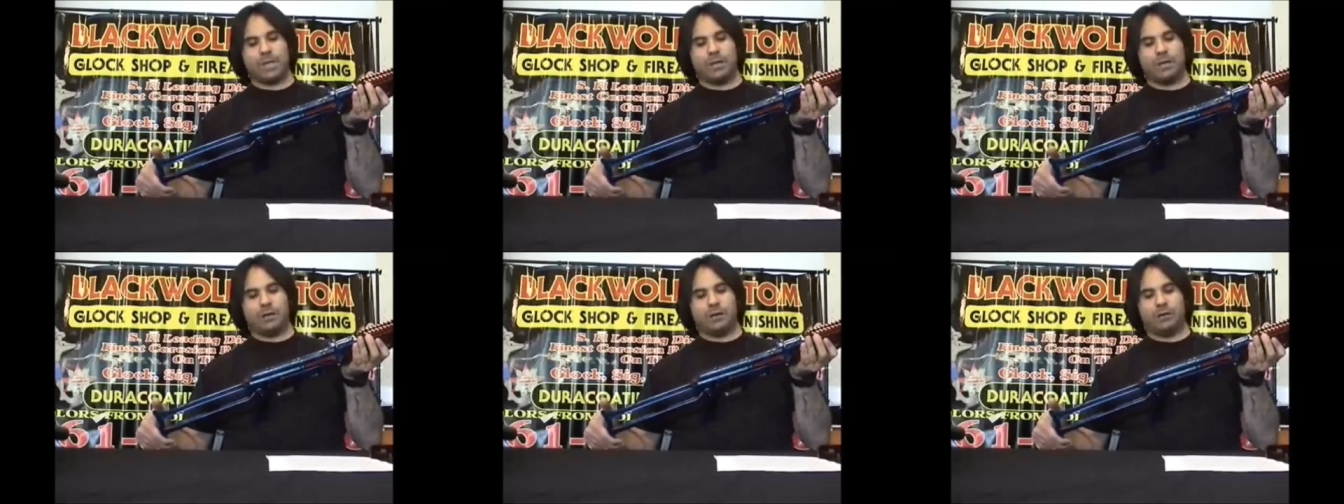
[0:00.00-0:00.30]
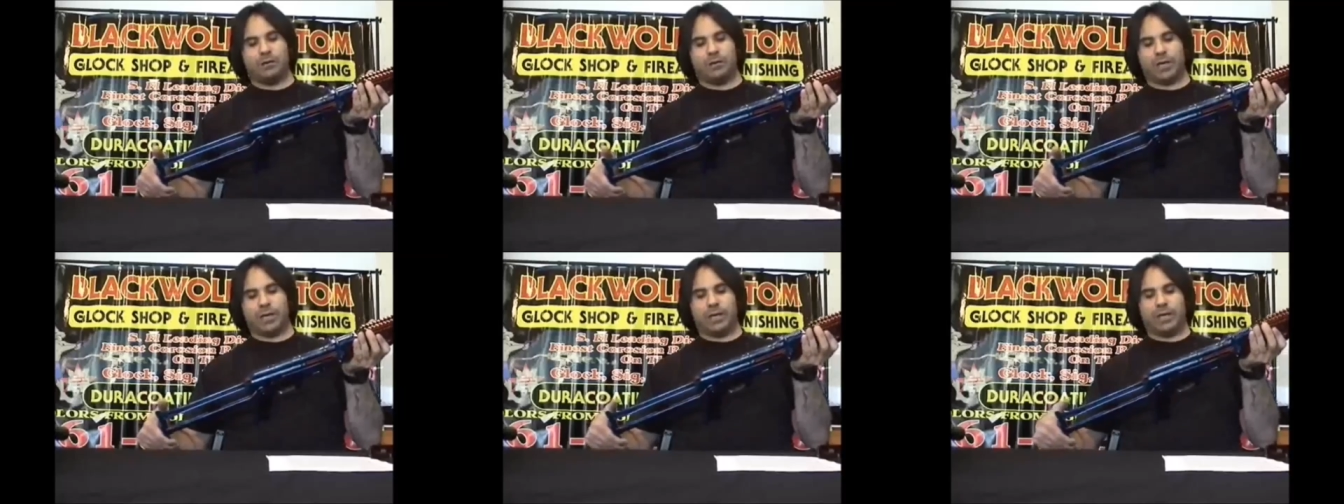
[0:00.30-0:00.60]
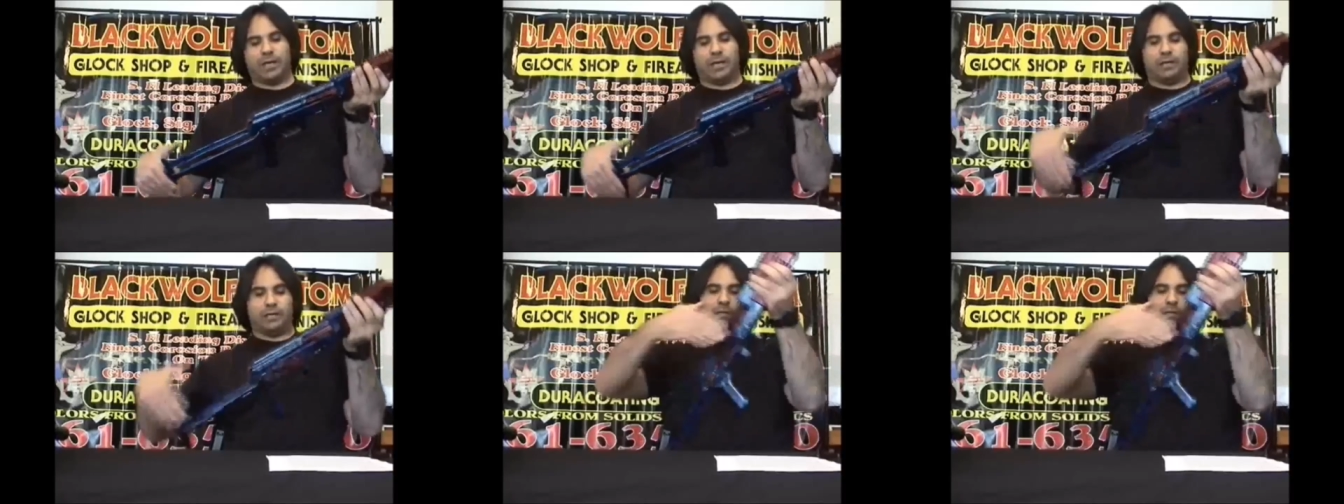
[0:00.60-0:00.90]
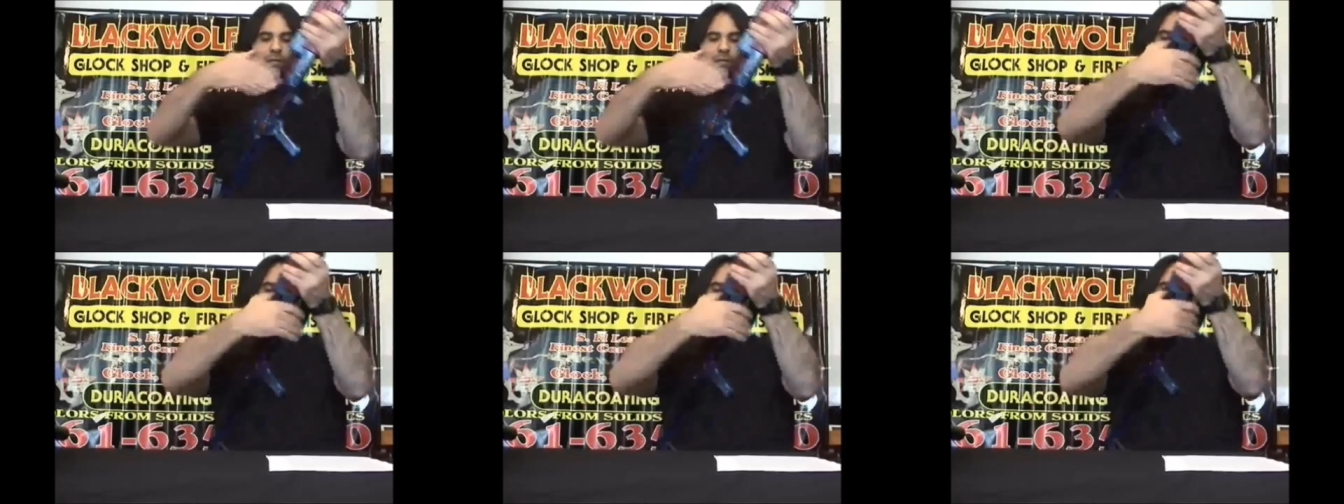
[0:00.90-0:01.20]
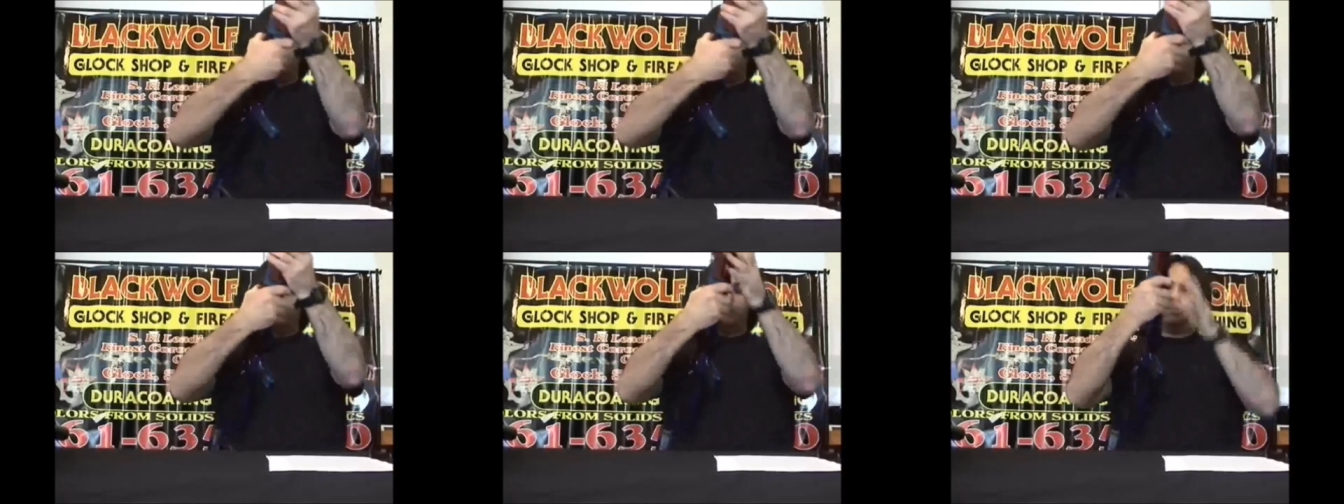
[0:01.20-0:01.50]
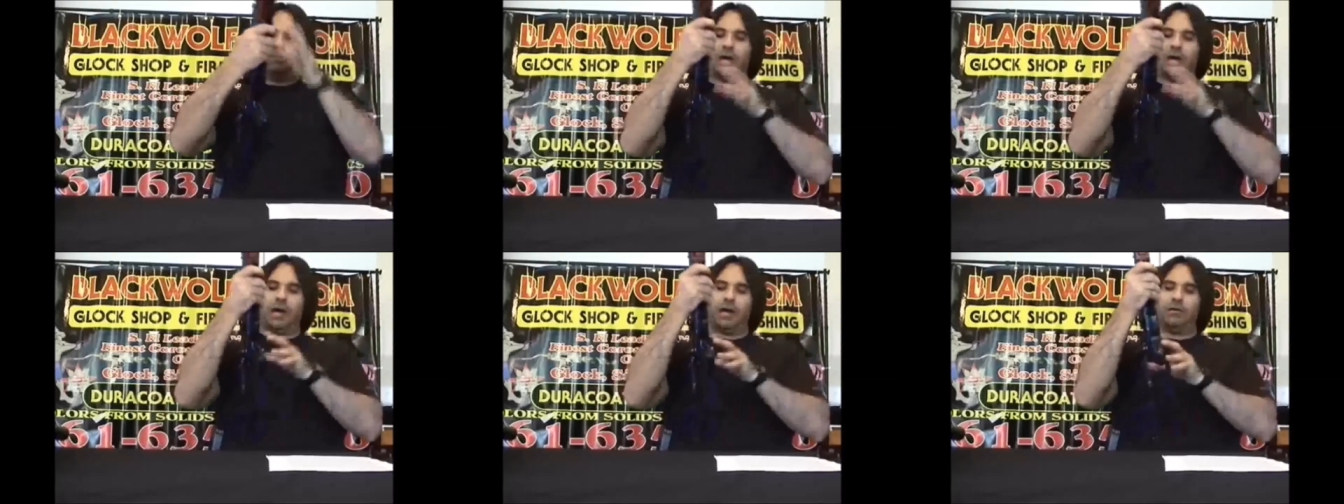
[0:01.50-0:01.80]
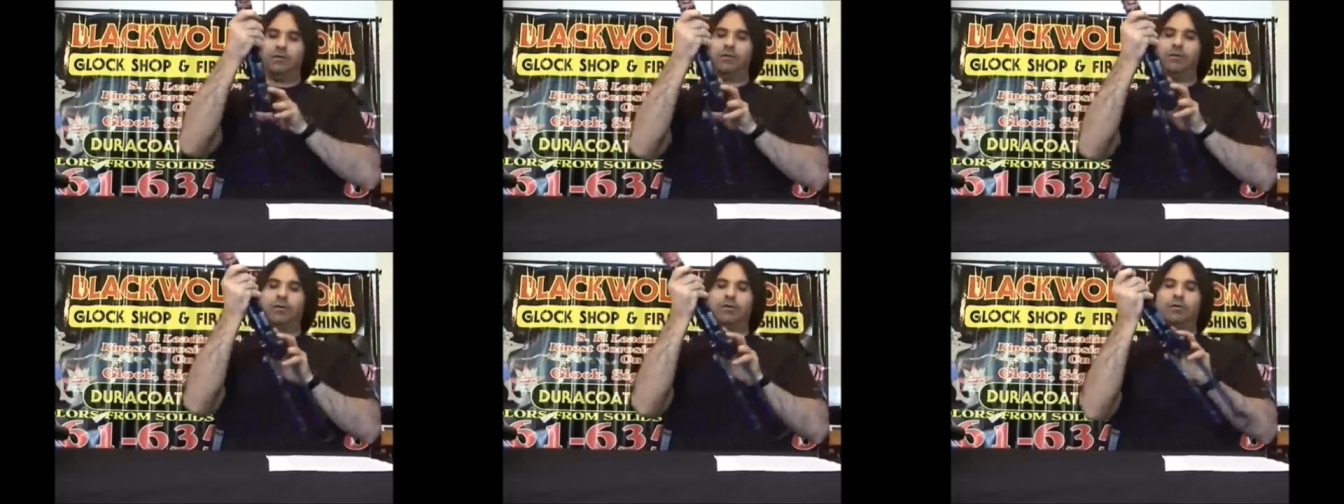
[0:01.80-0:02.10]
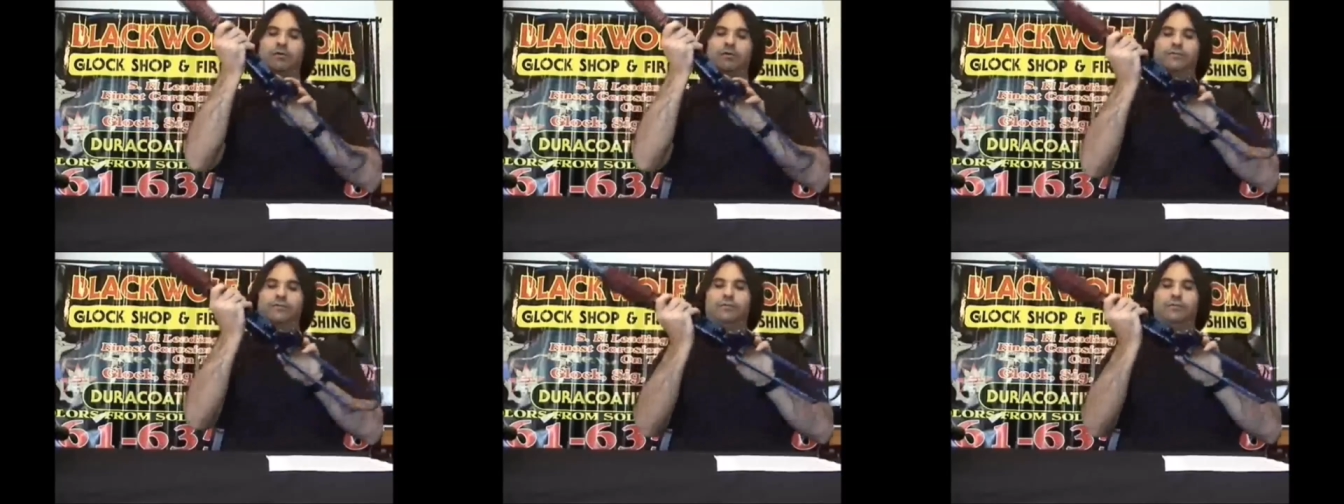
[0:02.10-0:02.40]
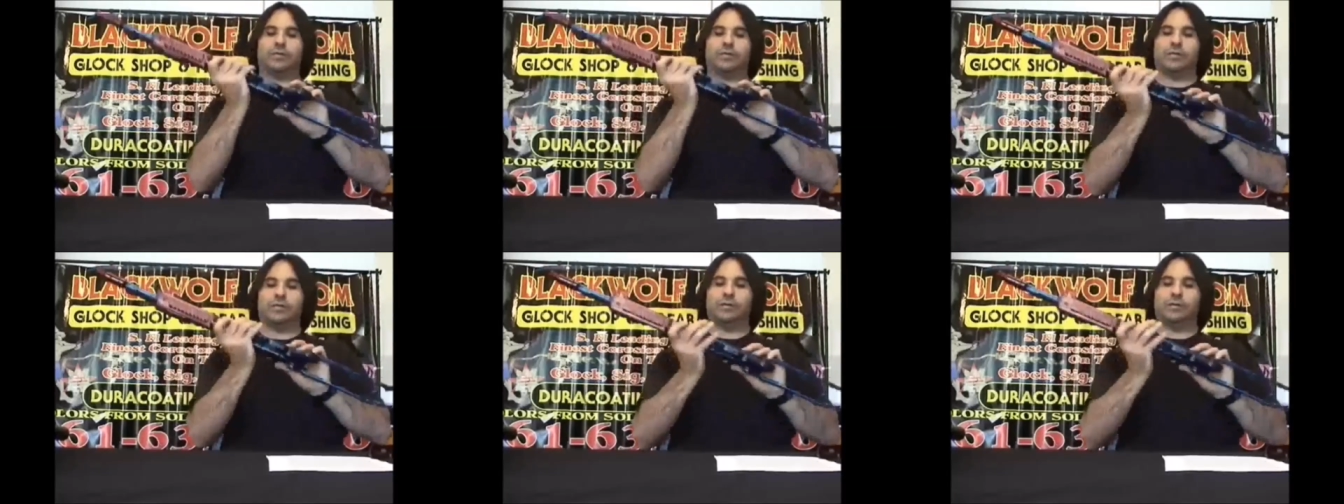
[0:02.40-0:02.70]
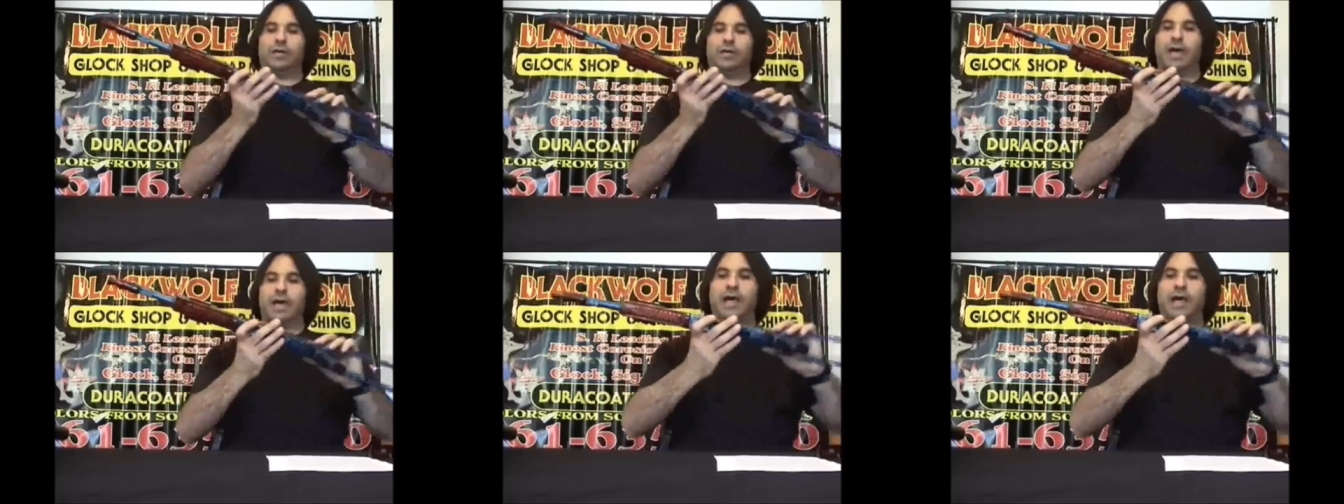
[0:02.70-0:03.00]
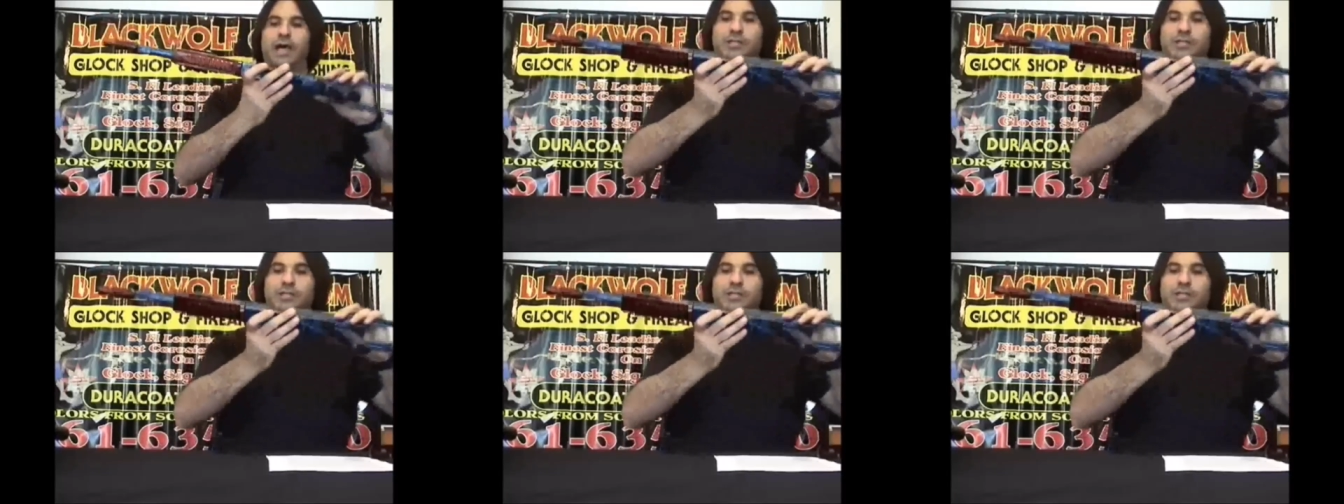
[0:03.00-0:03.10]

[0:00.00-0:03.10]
you know, and I don't know if you can